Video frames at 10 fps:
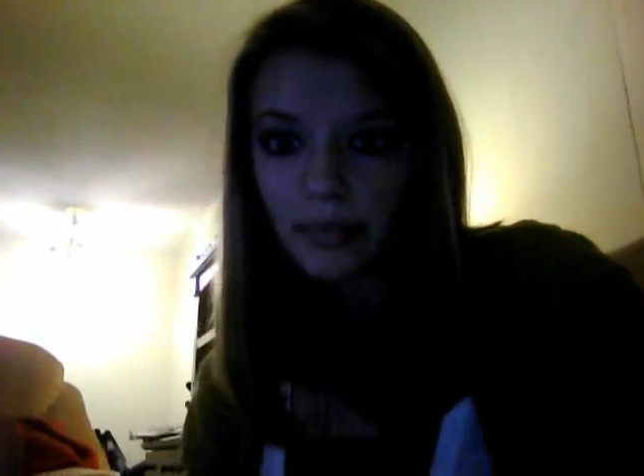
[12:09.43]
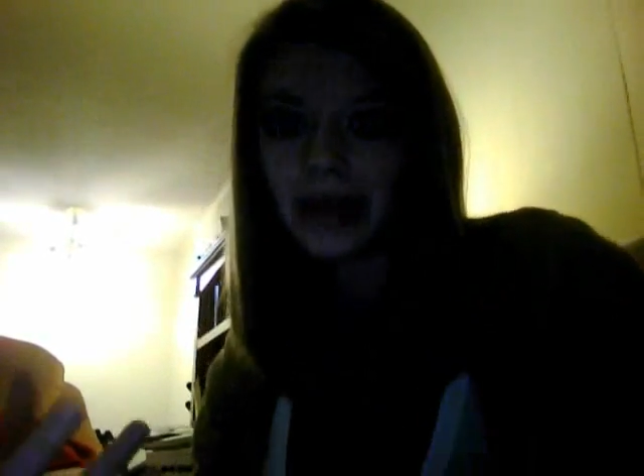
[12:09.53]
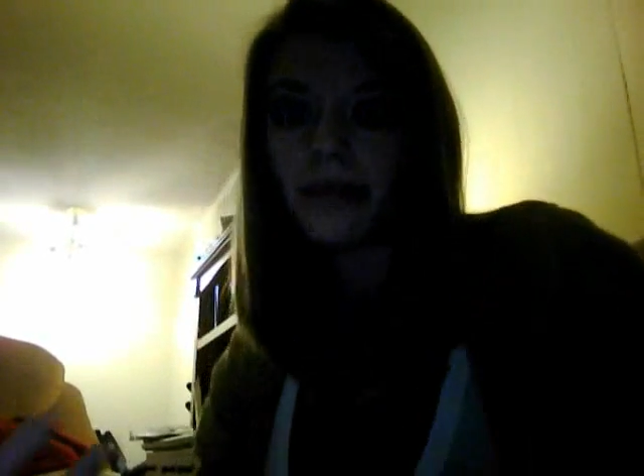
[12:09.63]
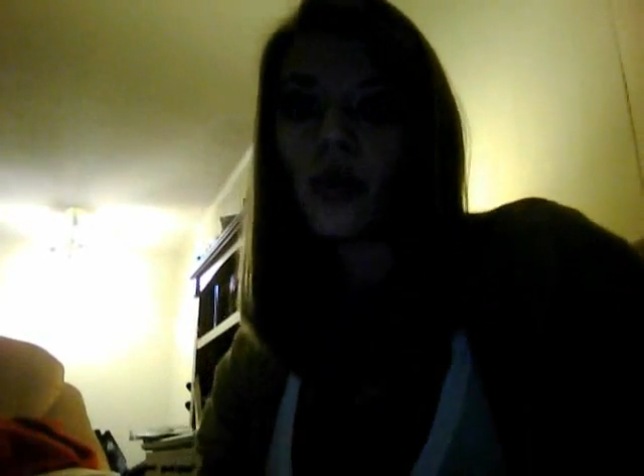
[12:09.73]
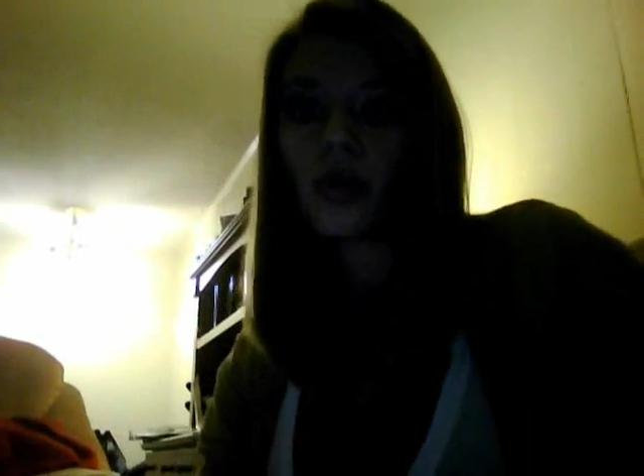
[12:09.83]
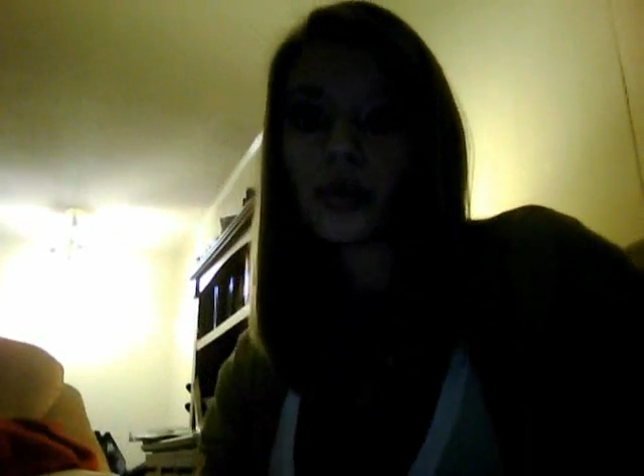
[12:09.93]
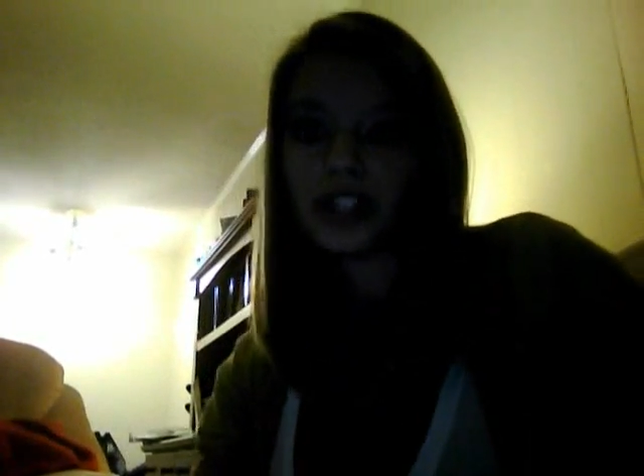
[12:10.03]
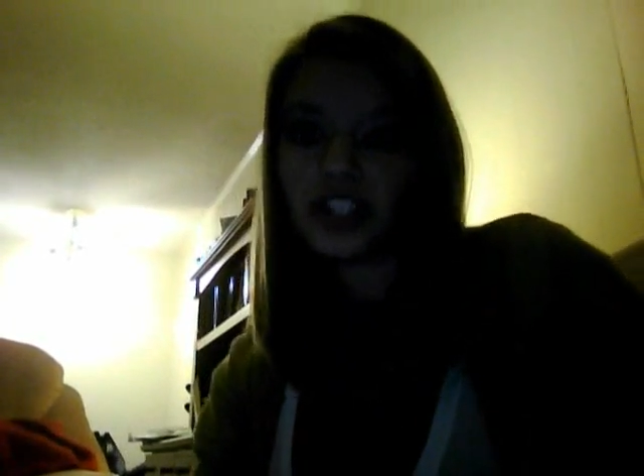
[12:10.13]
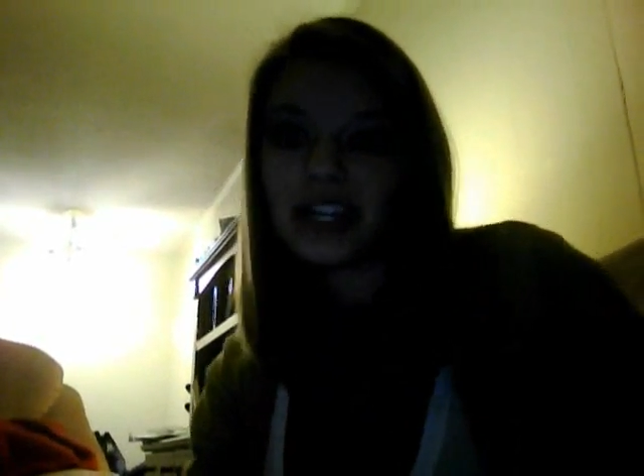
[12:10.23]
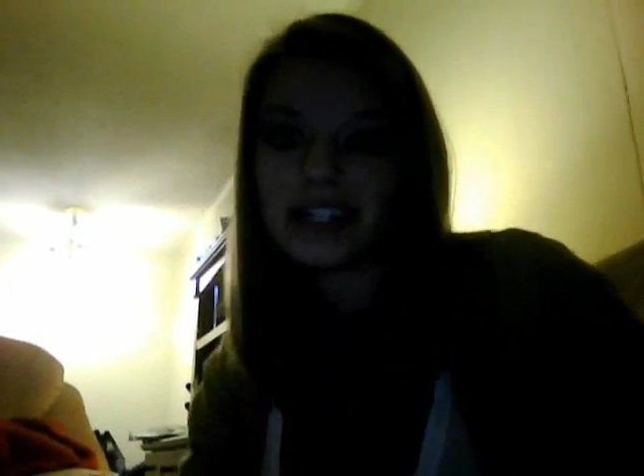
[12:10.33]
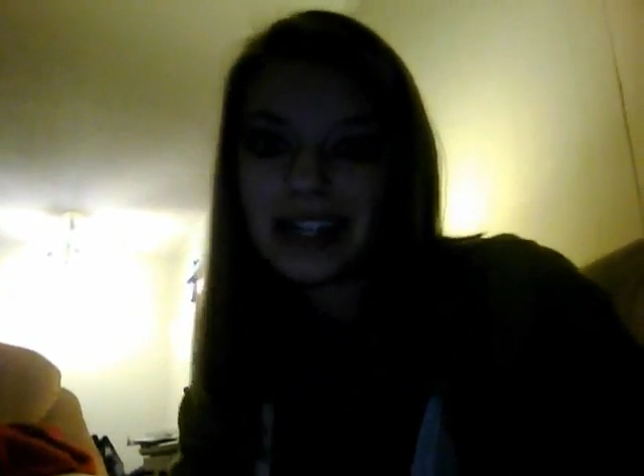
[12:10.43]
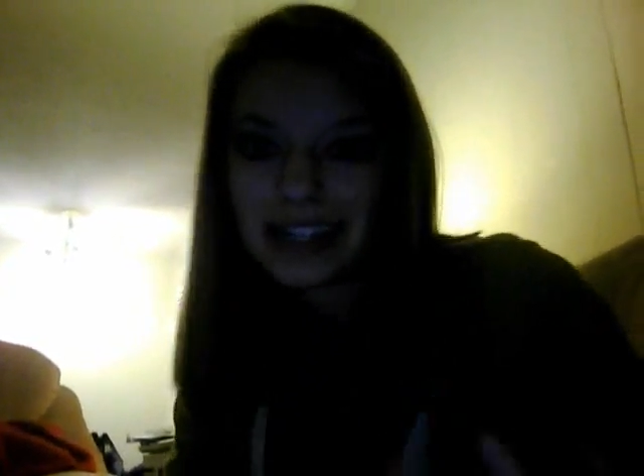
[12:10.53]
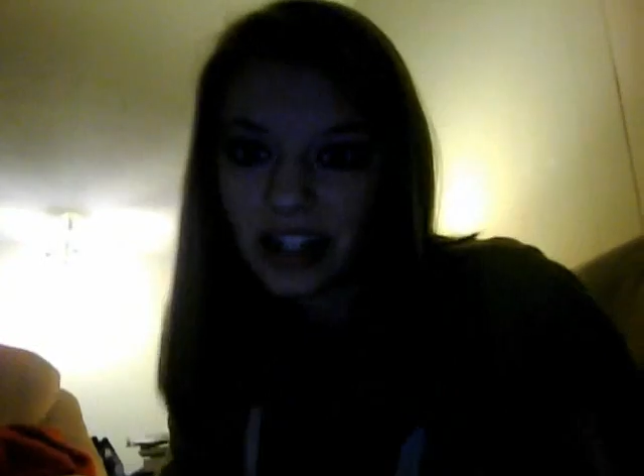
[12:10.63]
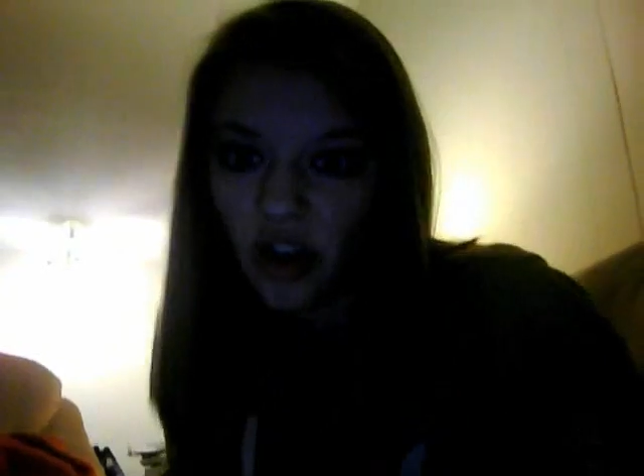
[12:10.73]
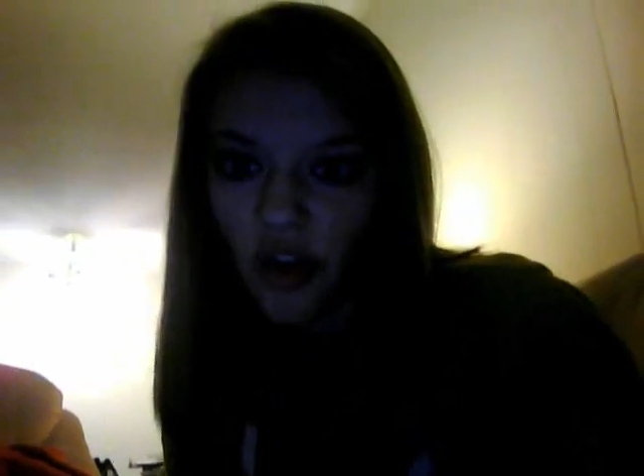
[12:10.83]
people originated
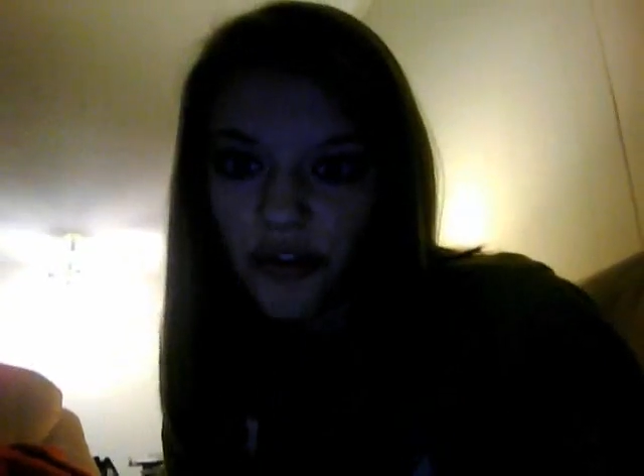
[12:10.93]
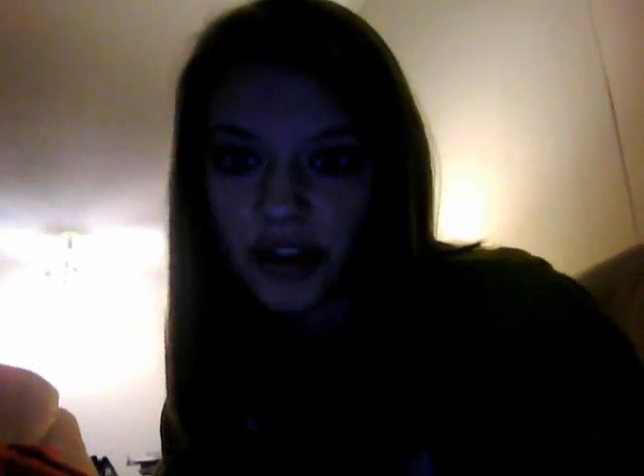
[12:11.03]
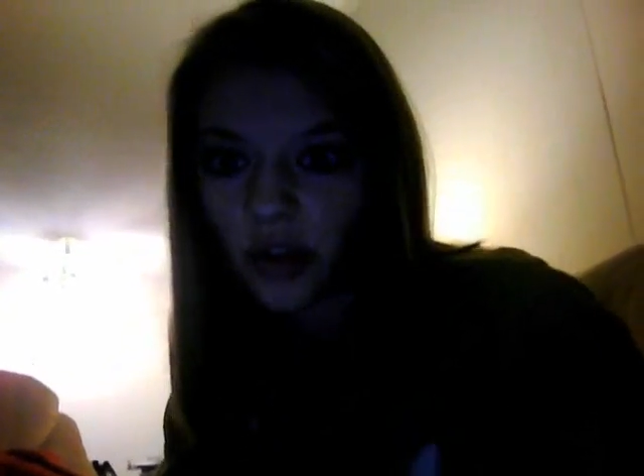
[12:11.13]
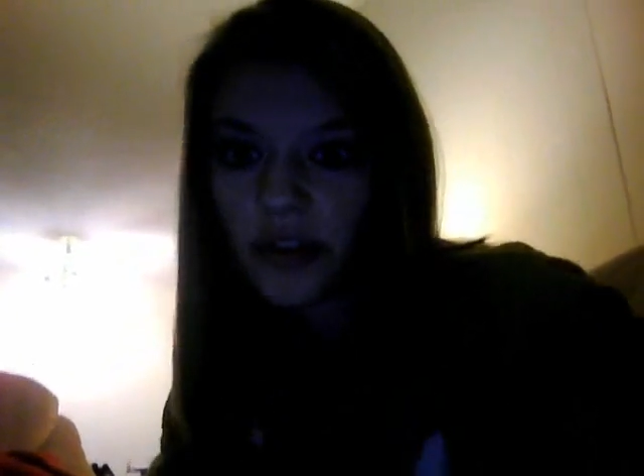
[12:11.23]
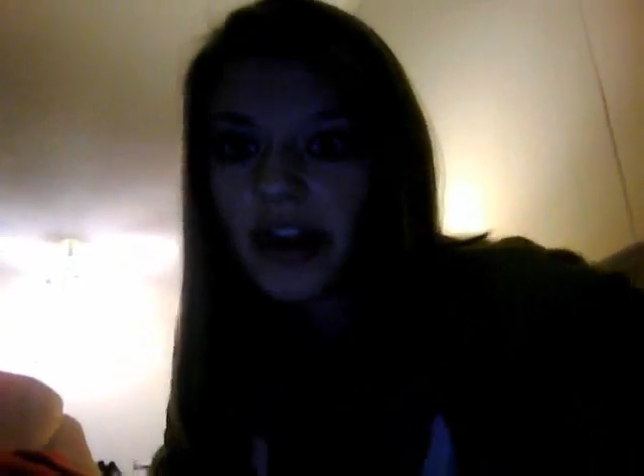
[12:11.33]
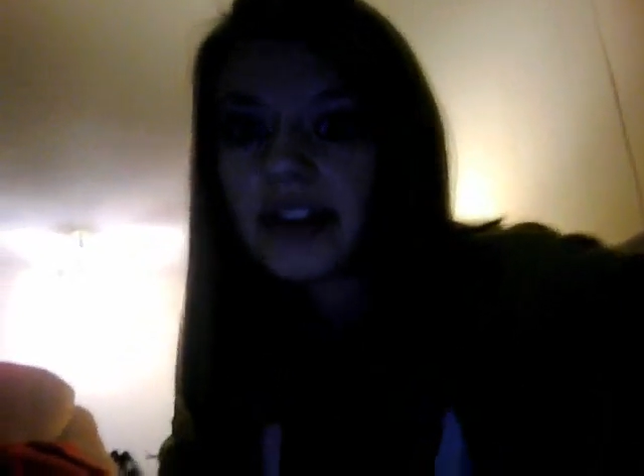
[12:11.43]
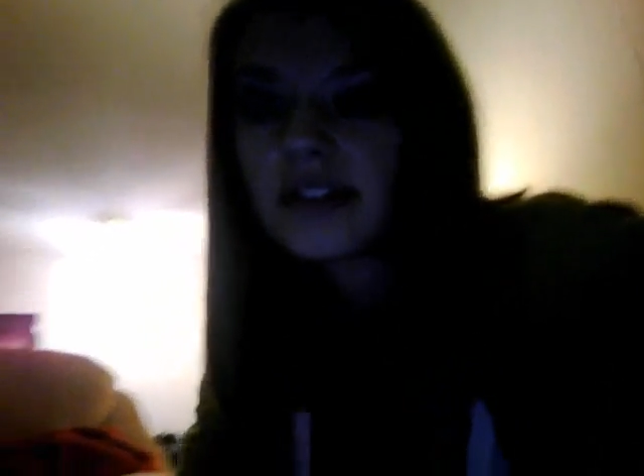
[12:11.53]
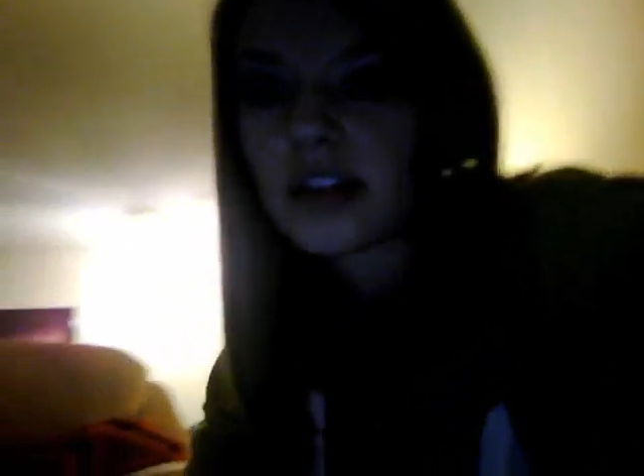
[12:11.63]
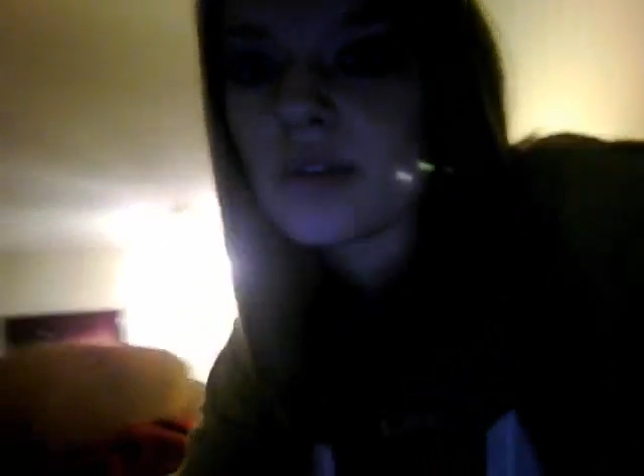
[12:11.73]
and goth and all that. So